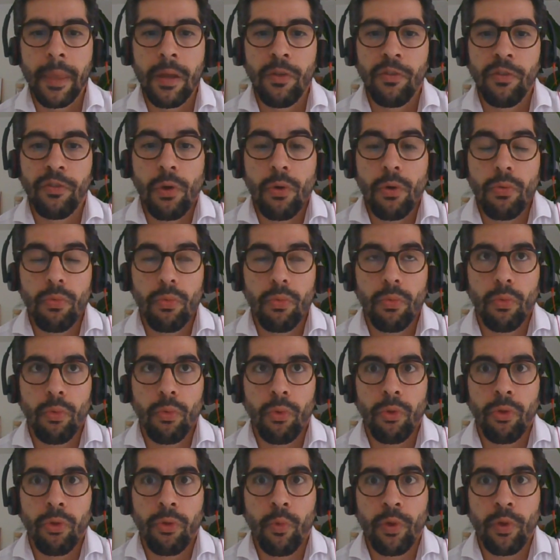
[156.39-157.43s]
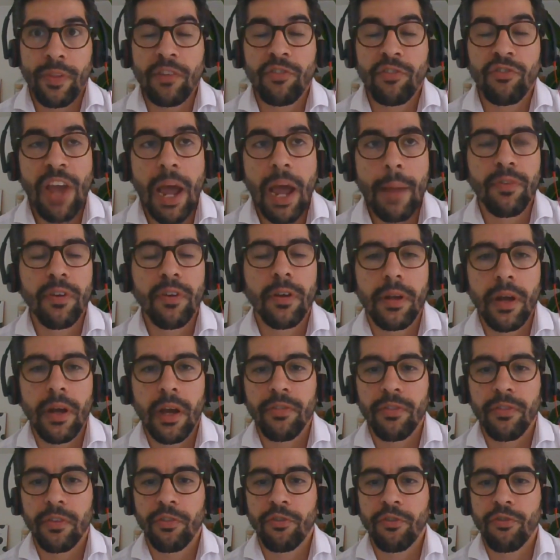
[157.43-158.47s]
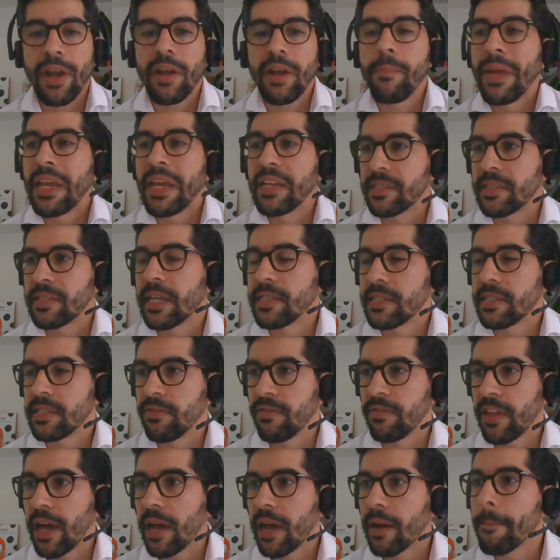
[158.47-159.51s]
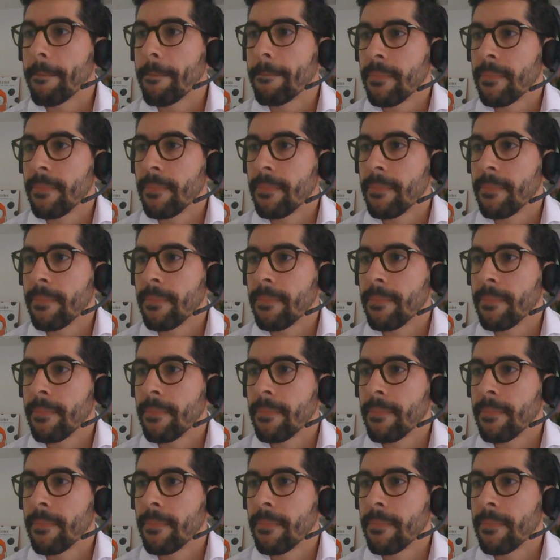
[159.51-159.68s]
So what the chapter does is try to make sense of that.